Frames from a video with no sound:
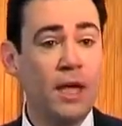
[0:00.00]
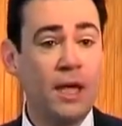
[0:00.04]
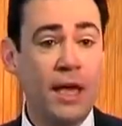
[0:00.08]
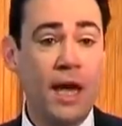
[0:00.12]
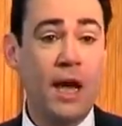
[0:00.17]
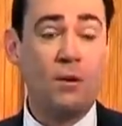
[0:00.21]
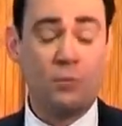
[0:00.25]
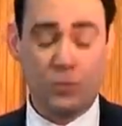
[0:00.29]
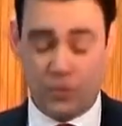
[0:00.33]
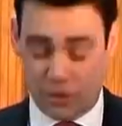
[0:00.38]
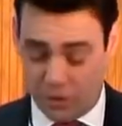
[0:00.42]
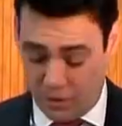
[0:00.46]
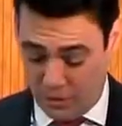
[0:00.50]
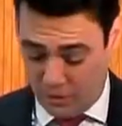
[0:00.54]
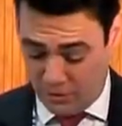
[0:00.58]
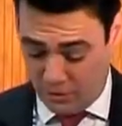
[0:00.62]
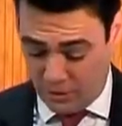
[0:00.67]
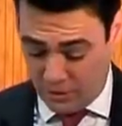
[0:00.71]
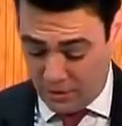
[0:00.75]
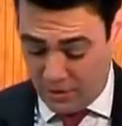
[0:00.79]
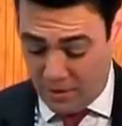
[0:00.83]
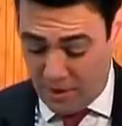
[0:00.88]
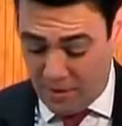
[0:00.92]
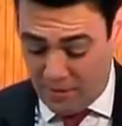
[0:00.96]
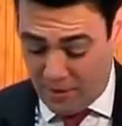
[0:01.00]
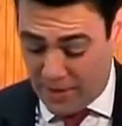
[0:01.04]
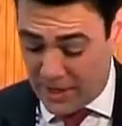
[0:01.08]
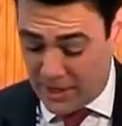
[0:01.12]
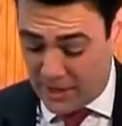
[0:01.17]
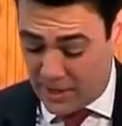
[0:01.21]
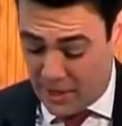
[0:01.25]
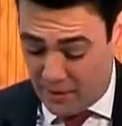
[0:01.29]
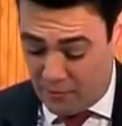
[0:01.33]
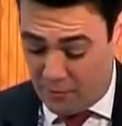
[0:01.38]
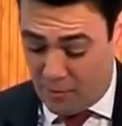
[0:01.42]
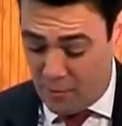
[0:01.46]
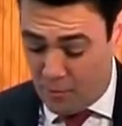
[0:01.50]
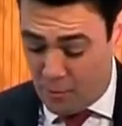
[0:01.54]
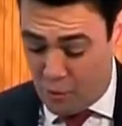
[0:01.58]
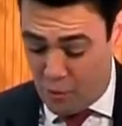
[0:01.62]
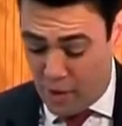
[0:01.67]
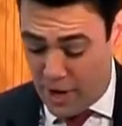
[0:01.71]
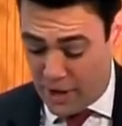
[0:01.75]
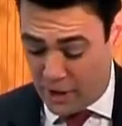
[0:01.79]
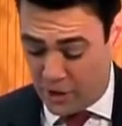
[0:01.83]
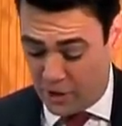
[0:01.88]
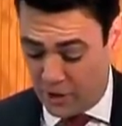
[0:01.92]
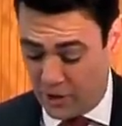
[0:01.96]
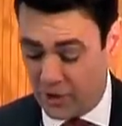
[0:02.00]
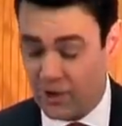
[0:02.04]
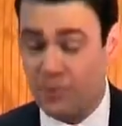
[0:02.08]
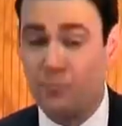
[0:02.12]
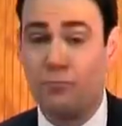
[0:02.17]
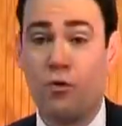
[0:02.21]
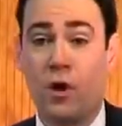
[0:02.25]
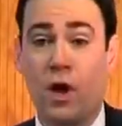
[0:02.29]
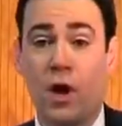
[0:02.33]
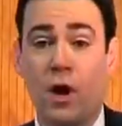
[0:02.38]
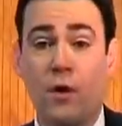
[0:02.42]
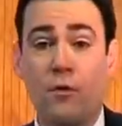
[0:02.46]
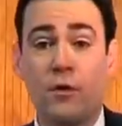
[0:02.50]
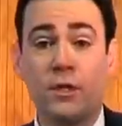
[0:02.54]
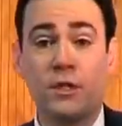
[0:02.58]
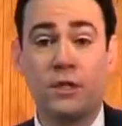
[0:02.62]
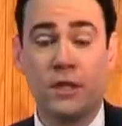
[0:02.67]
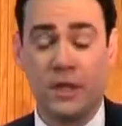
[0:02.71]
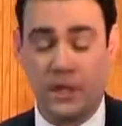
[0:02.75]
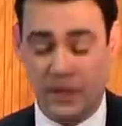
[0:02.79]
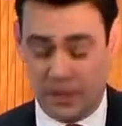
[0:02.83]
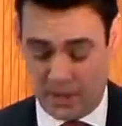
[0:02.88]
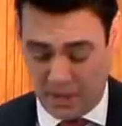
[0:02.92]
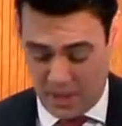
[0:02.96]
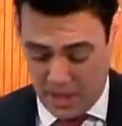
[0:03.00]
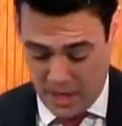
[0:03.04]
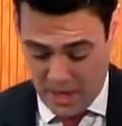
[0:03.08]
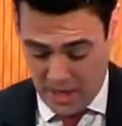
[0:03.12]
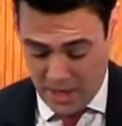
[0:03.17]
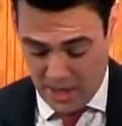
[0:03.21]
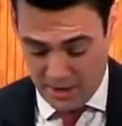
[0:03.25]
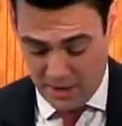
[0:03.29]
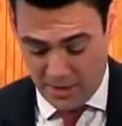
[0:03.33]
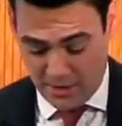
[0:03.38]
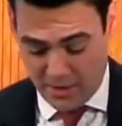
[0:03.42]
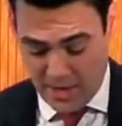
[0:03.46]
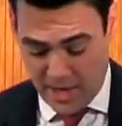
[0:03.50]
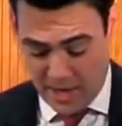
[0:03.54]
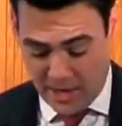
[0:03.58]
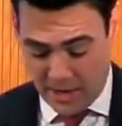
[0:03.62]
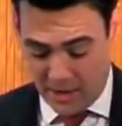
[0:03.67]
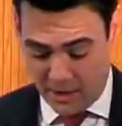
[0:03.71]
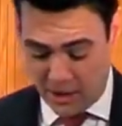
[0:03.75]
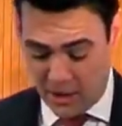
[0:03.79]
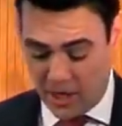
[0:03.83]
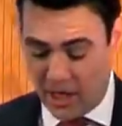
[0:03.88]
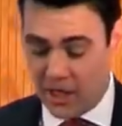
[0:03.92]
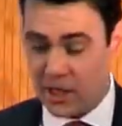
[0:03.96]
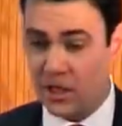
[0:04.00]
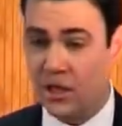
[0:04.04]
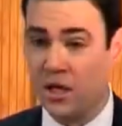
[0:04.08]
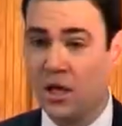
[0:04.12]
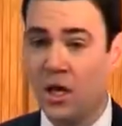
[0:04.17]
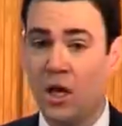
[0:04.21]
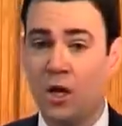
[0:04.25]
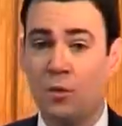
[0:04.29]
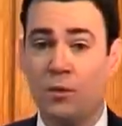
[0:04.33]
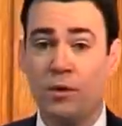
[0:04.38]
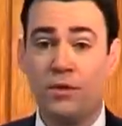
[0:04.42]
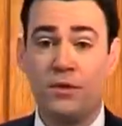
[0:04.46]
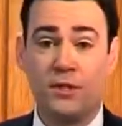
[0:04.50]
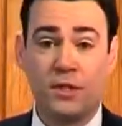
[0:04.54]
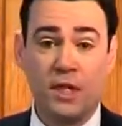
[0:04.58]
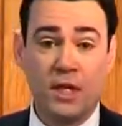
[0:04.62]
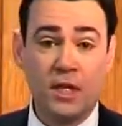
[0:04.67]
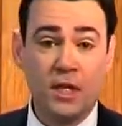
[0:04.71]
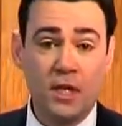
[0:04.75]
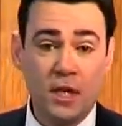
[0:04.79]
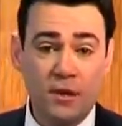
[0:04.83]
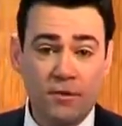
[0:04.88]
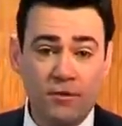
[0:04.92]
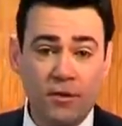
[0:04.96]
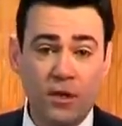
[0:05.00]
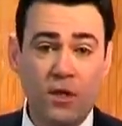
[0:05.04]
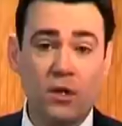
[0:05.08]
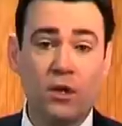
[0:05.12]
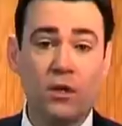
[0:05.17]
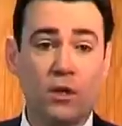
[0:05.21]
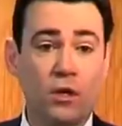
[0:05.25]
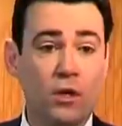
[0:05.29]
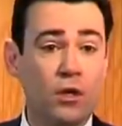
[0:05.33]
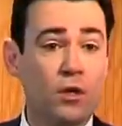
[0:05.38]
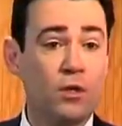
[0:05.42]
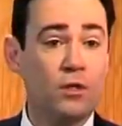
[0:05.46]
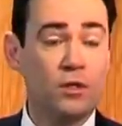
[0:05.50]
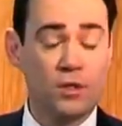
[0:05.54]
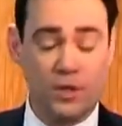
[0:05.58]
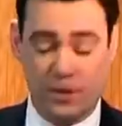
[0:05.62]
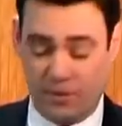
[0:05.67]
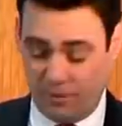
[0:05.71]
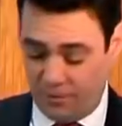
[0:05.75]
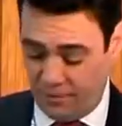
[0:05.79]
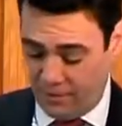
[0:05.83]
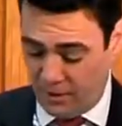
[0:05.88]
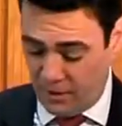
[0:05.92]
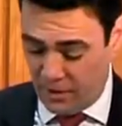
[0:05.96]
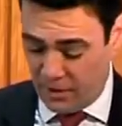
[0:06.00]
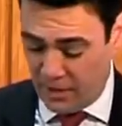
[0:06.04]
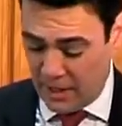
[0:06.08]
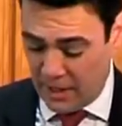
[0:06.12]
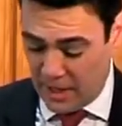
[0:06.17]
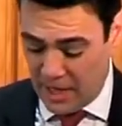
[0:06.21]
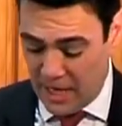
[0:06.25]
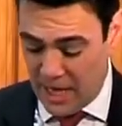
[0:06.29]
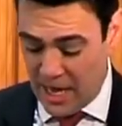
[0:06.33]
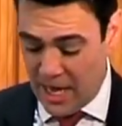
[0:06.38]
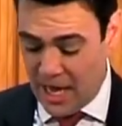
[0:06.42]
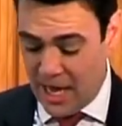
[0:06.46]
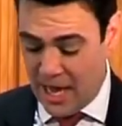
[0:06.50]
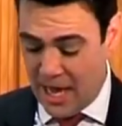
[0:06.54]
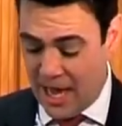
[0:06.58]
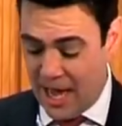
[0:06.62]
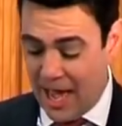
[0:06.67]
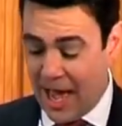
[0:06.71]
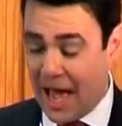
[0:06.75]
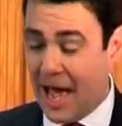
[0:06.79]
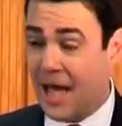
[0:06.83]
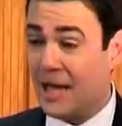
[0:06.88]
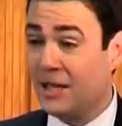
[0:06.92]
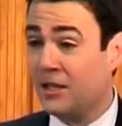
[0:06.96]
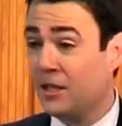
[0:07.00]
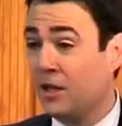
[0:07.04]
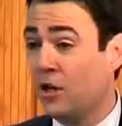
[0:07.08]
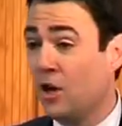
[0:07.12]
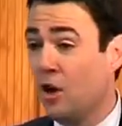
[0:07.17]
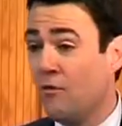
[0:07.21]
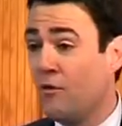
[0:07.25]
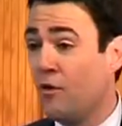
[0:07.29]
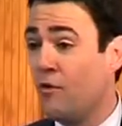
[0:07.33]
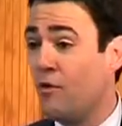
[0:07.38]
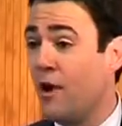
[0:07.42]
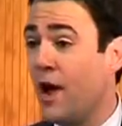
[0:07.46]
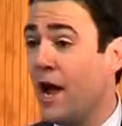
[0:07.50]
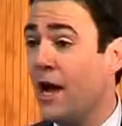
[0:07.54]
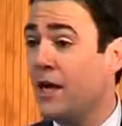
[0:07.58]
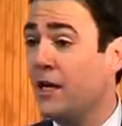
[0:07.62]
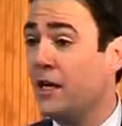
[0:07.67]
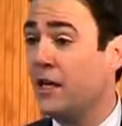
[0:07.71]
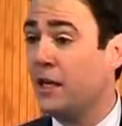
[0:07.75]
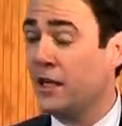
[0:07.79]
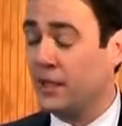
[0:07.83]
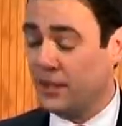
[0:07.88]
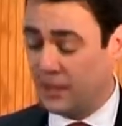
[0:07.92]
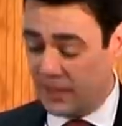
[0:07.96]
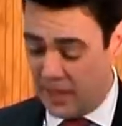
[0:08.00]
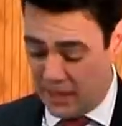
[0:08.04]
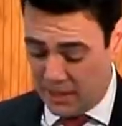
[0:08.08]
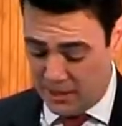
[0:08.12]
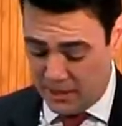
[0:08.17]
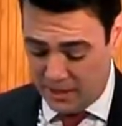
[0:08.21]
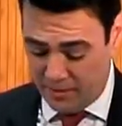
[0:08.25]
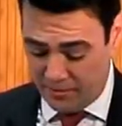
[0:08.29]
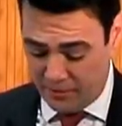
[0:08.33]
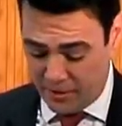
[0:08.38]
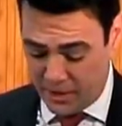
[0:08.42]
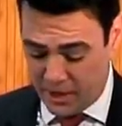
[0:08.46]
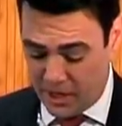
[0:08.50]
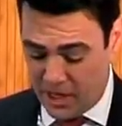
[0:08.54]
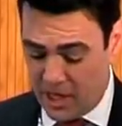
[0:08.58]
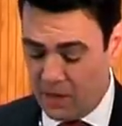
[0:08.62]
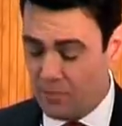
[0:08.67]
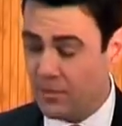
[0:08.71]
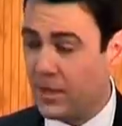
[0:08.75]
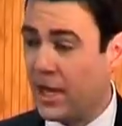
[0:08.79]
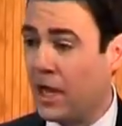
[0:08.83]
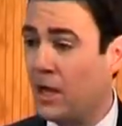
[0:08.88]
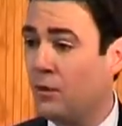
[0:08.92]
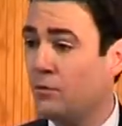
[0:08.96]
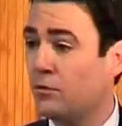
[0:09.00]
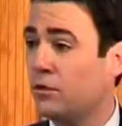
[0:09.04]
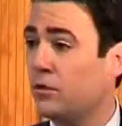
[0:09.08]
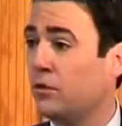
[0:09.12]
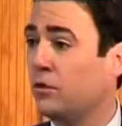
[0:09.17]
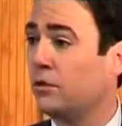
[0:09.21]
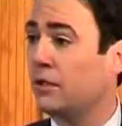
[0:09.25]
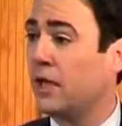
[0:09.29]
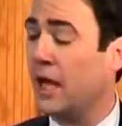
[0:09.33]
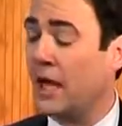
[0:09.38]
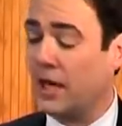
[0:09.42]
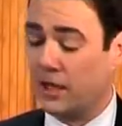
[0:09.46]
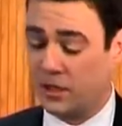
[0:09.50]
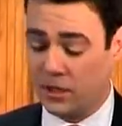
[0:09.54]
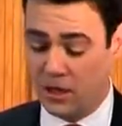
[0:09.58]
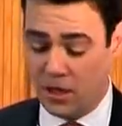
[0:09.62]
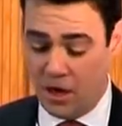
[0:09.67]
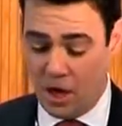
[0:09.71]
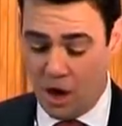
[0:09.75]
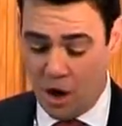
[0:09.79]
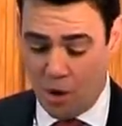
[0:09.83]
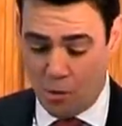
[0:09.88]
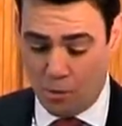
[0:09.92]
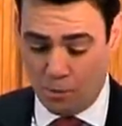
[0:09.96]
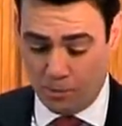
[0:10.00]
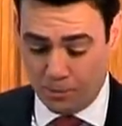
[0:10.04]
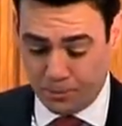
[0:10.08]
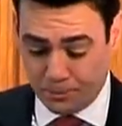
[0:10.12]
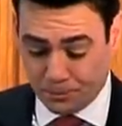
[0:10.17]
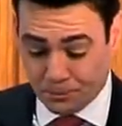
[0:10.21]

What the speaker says: Councils face different pressures and priorities than the NHS, with significant cuts in funding and an overriding incentive to keep council tax low.